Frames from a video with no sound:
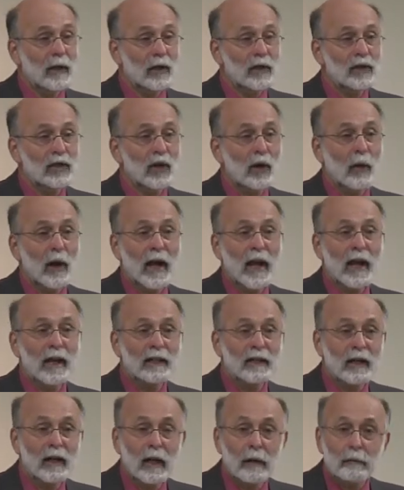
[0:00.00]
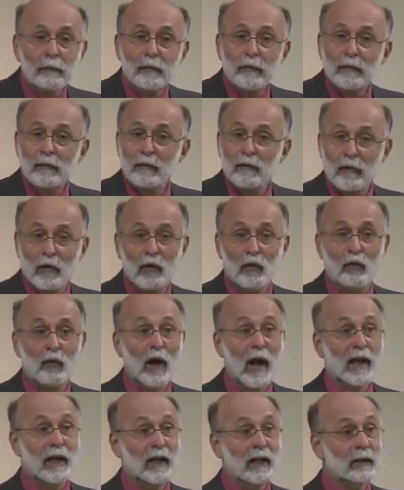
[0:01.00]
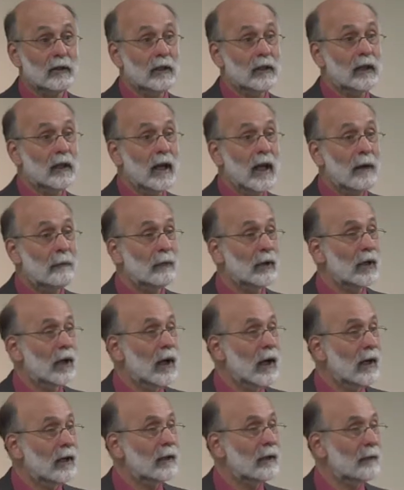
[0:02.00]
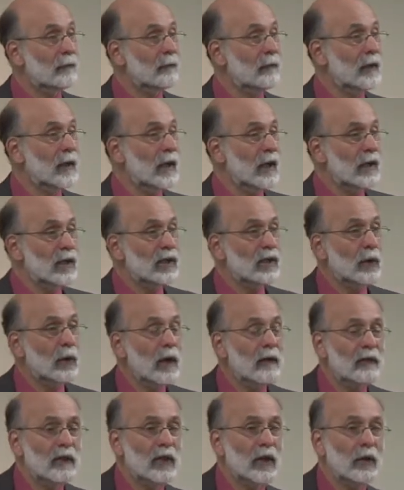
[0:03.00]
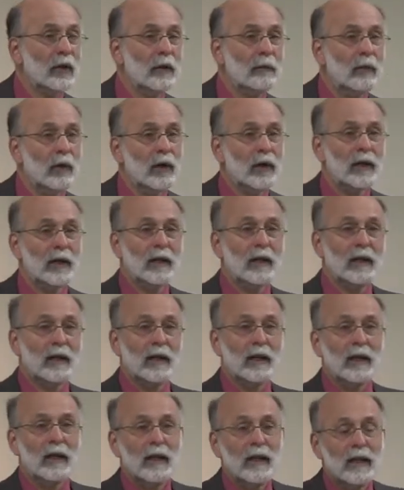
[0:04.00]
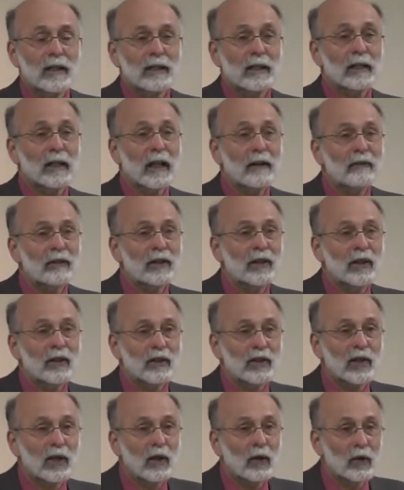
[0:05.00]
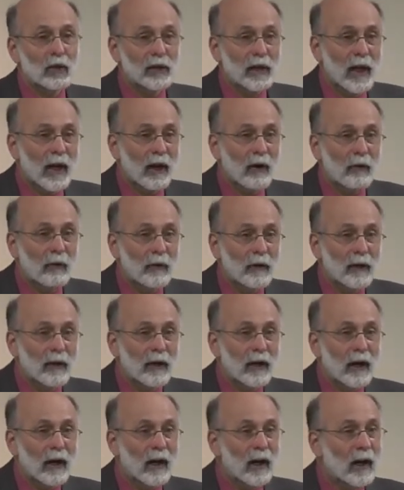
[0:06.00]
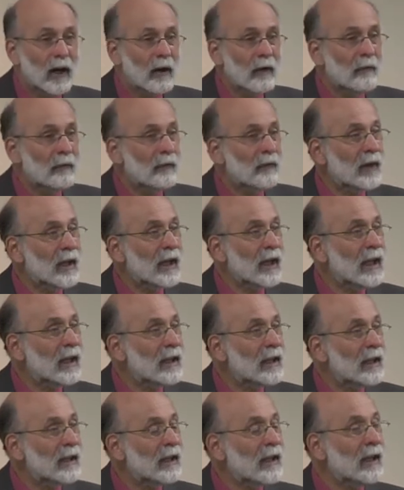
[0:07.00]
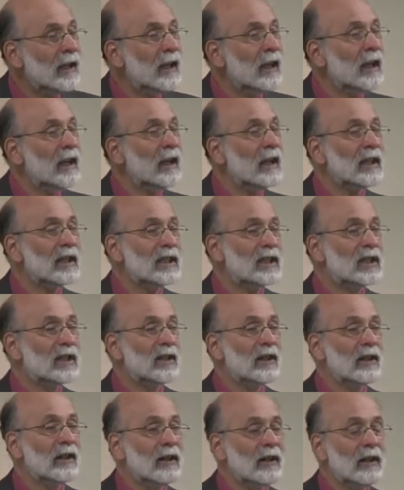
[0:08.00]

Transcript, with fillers: So I ended up writing a little epilogue. So even though the book is 11 years old now, uh, it is,